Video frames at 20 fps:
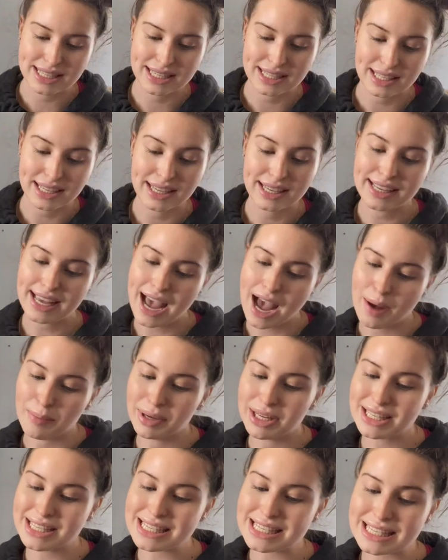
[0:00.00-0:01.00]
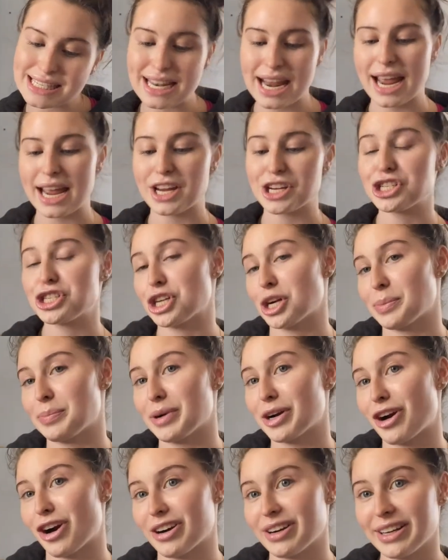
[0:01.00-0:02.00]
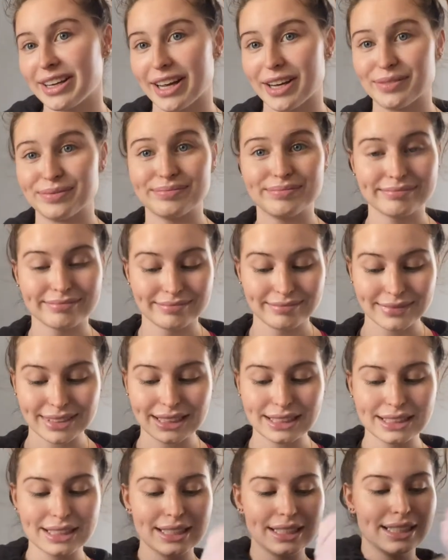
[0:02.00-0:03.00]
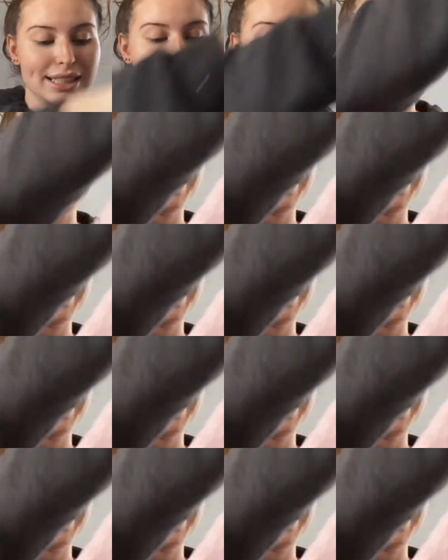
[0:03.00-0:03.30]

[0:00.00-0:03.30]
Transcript: the Cabin Stay Sherpa cardigan in